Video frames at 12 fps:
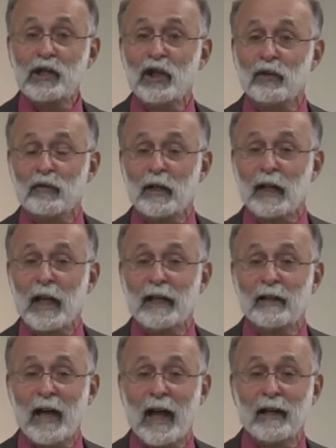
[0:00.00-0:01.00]
children
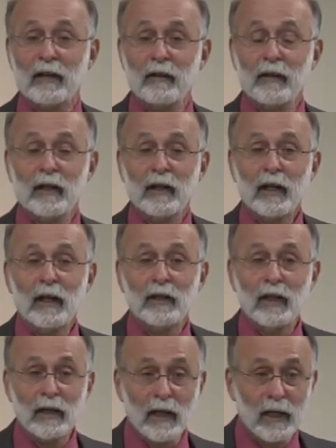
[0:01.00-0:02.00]
like that in
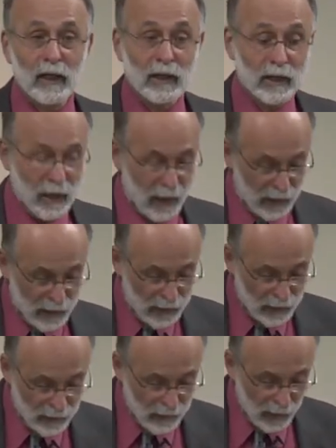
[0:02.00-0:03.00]
the United
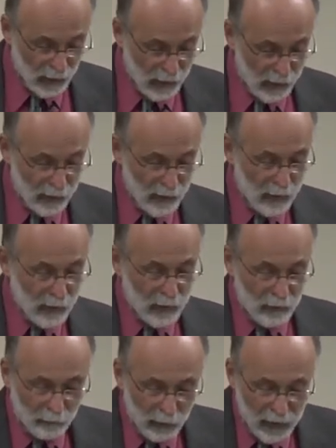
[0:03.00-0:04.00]
States. Uh,
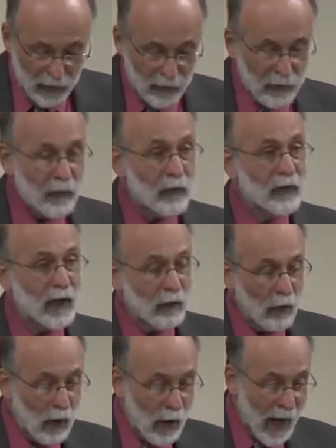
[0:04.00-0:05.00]
but there
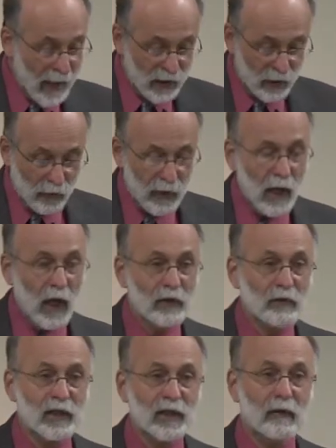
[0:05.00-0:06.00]
are actually
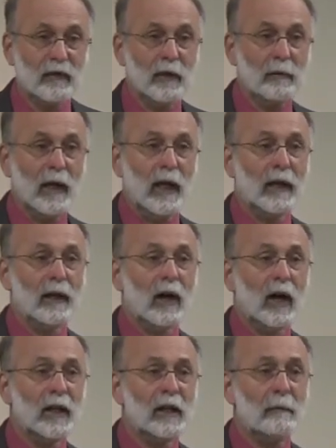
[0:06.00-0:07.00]
hundreds of them. And
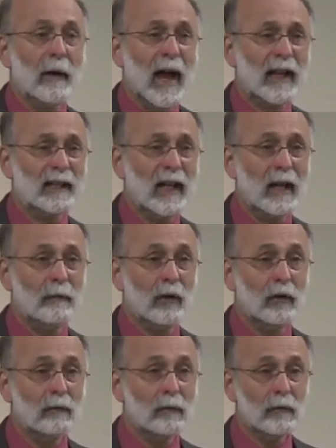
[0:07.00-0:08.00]
on the back
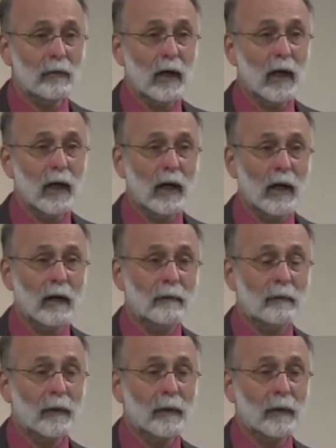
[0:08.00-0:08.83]
table, uh,